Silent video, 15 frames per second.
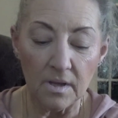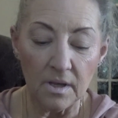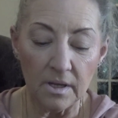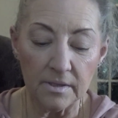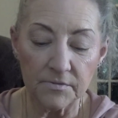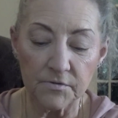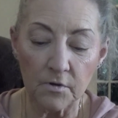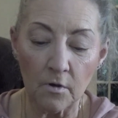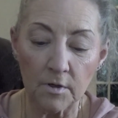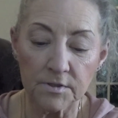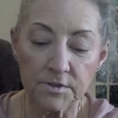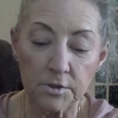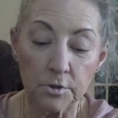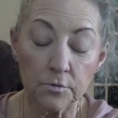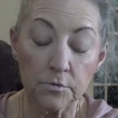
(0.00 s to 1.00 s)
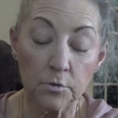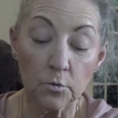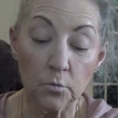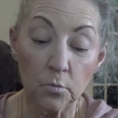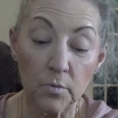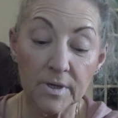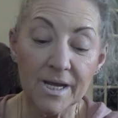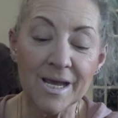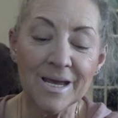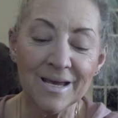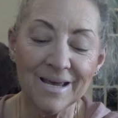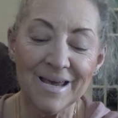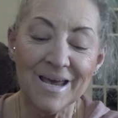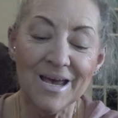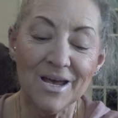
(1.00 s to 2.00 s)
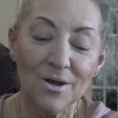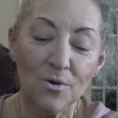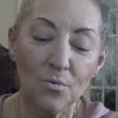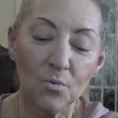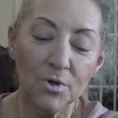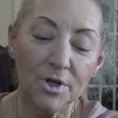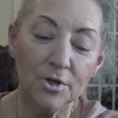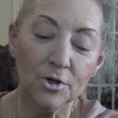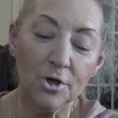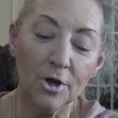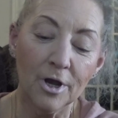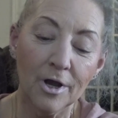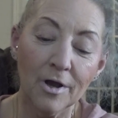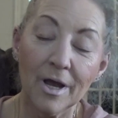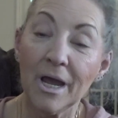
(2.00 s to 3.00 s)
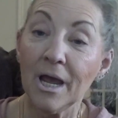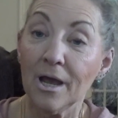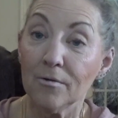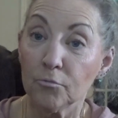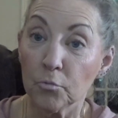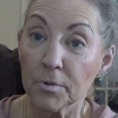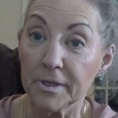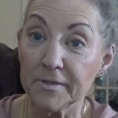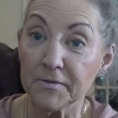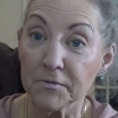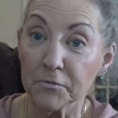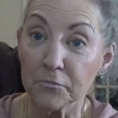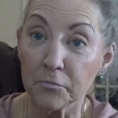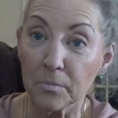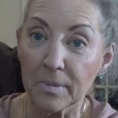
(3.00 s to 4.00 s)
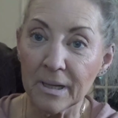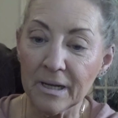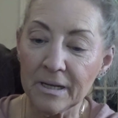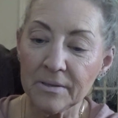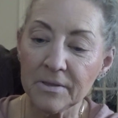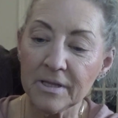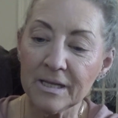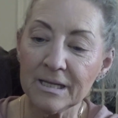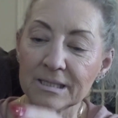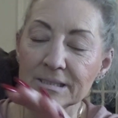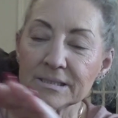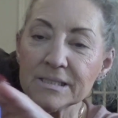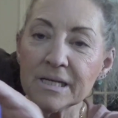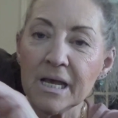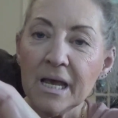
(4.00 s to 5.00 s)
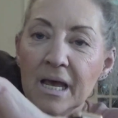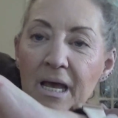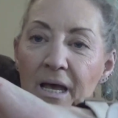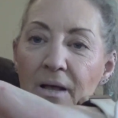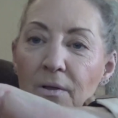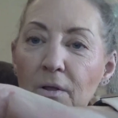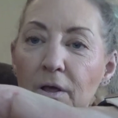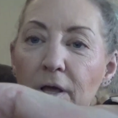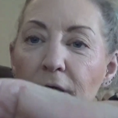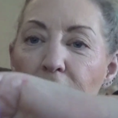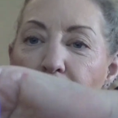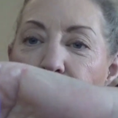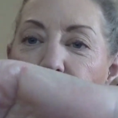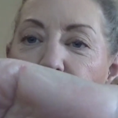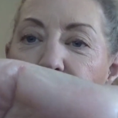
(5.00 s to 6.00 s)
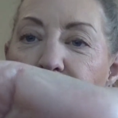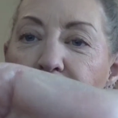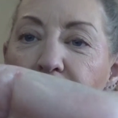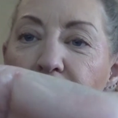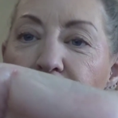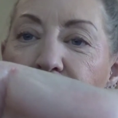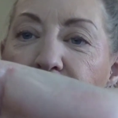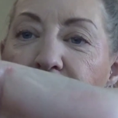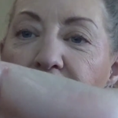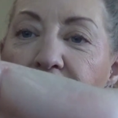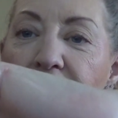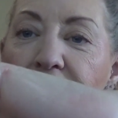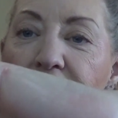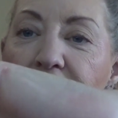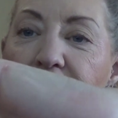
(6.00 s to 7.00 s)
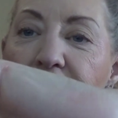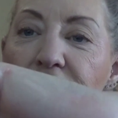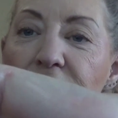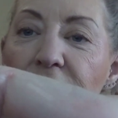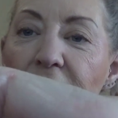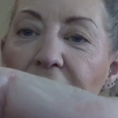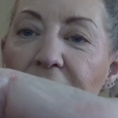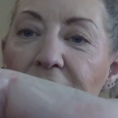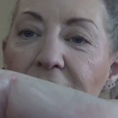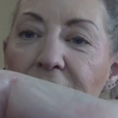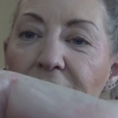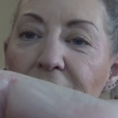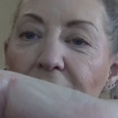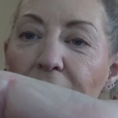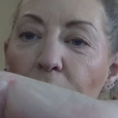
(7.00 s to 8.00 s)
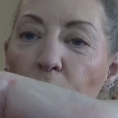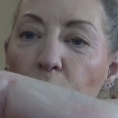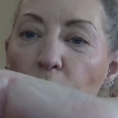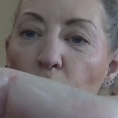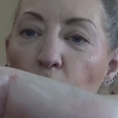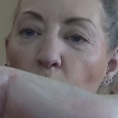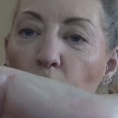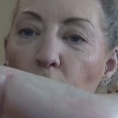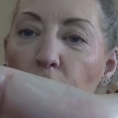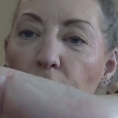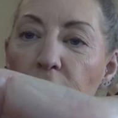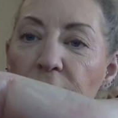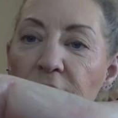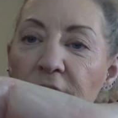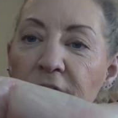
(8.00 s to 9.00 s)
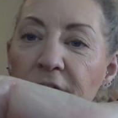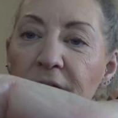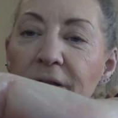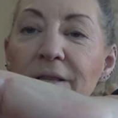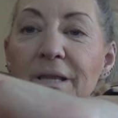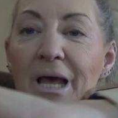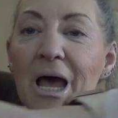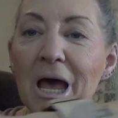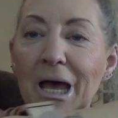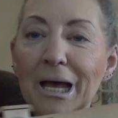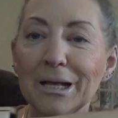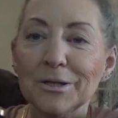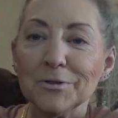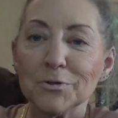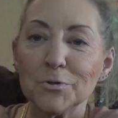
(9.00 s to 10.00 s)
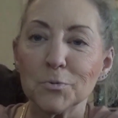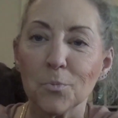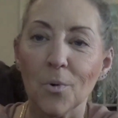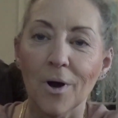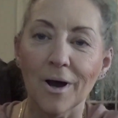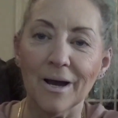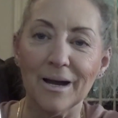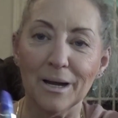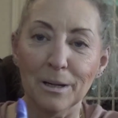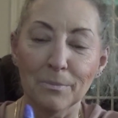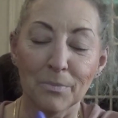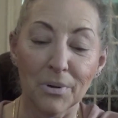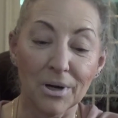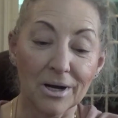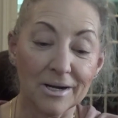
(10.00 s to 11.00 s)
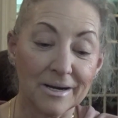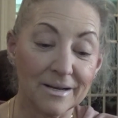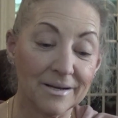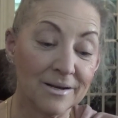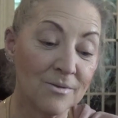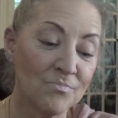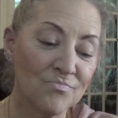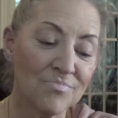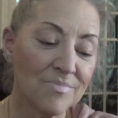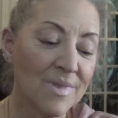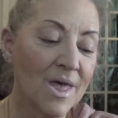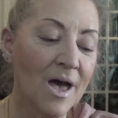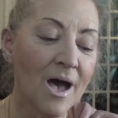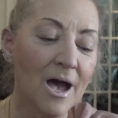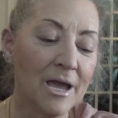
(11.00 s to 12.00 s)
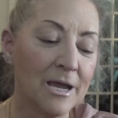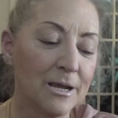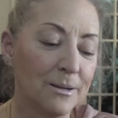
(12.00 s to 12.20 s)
it's also you know how I have reasons for buying things. Can you see that it's like got whirls in it? That's why I bought it. I